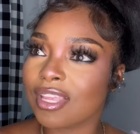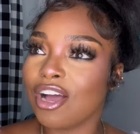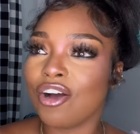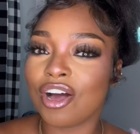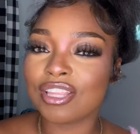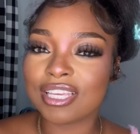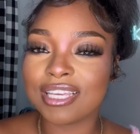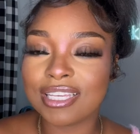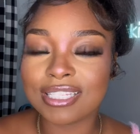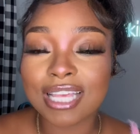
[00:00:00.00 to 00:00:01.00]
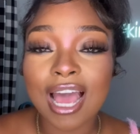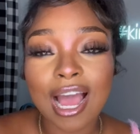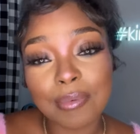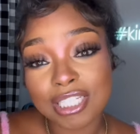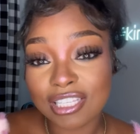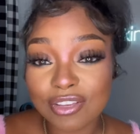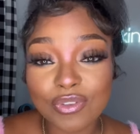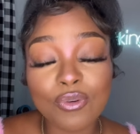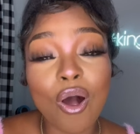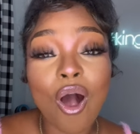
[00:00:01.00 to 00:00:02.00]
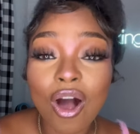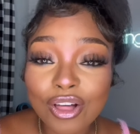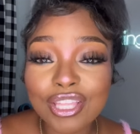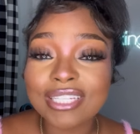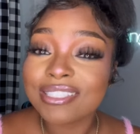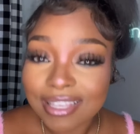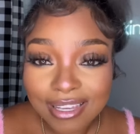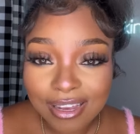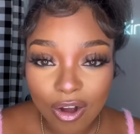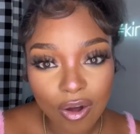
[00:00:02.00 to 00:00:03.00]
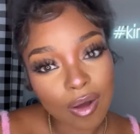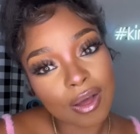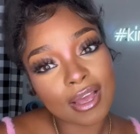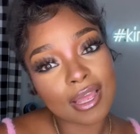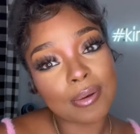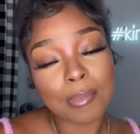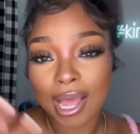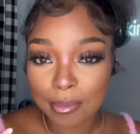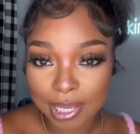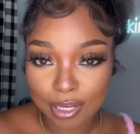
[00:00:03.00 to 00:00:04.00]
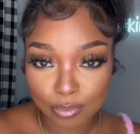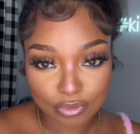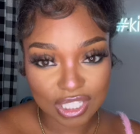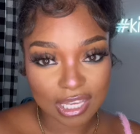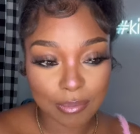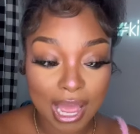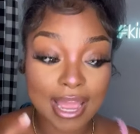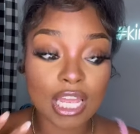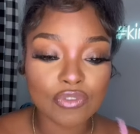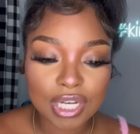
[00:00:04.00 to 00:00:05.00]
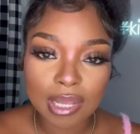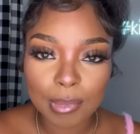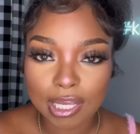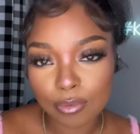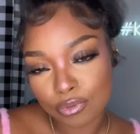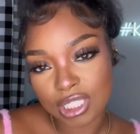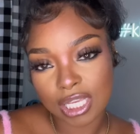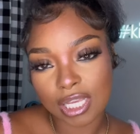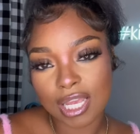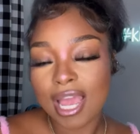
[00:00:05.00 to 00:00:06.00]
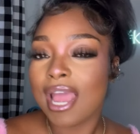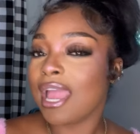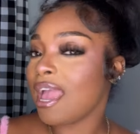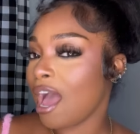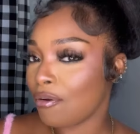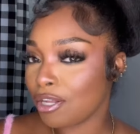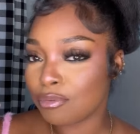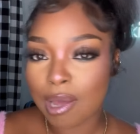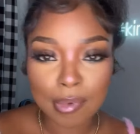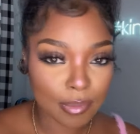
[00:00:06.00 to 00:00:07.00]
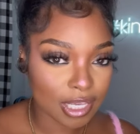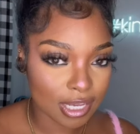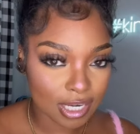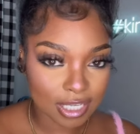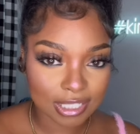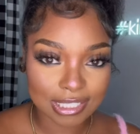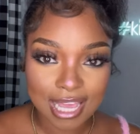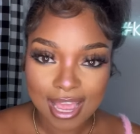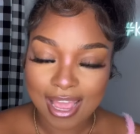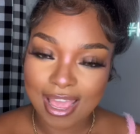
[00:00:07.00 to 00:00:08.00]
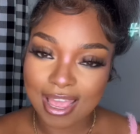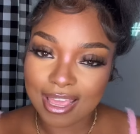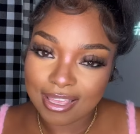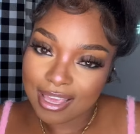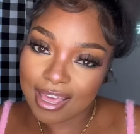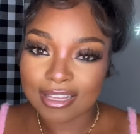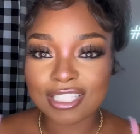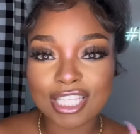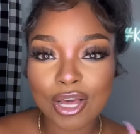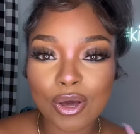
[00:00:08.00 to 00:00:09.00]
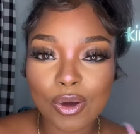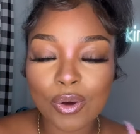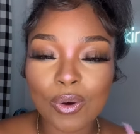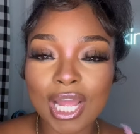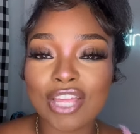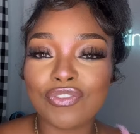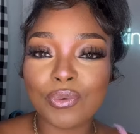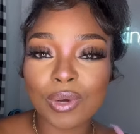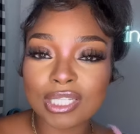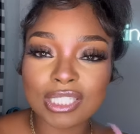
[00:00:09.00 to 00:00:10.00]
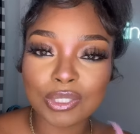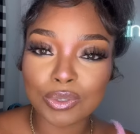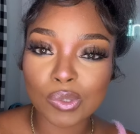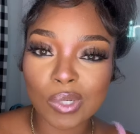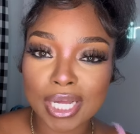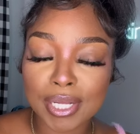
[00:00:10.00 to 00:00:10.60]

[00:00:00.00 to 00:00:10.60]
about to give you all the tea on my makeup routine, my everyday makeup routine, and how I do my baby hairs. And yeah, so if you want to